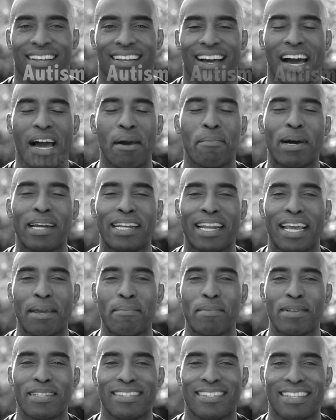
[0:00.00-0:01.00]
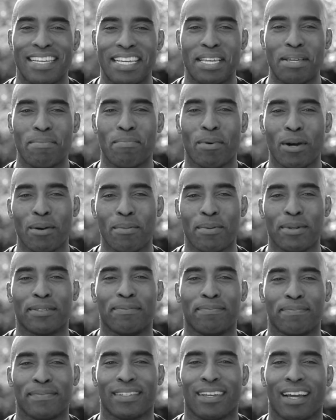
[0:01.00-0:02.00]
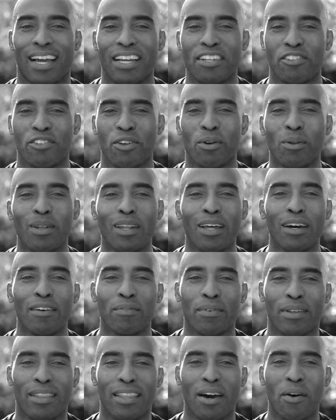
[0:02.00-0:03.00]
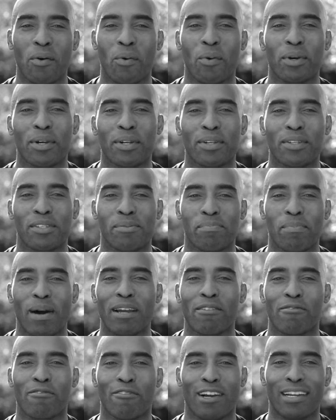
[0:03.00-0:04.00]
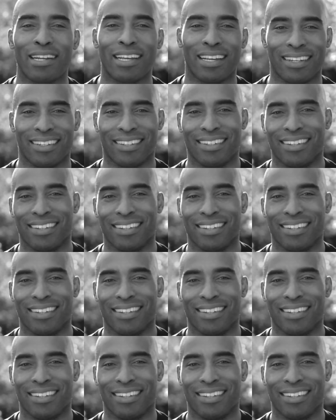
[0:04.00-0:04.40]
Hi, my name is Tiki Barber. I show love without words by running.